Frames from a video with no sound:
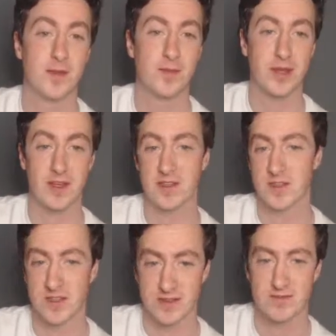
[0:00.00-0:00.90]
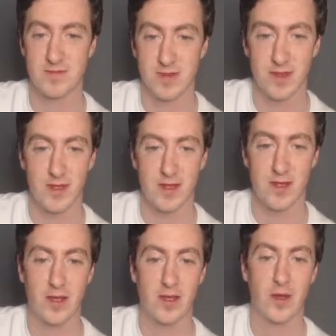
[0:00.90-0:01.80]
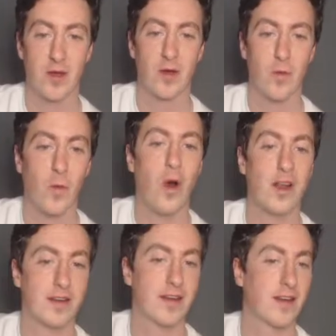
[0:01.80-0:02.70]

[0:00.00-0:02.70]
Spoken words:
Because what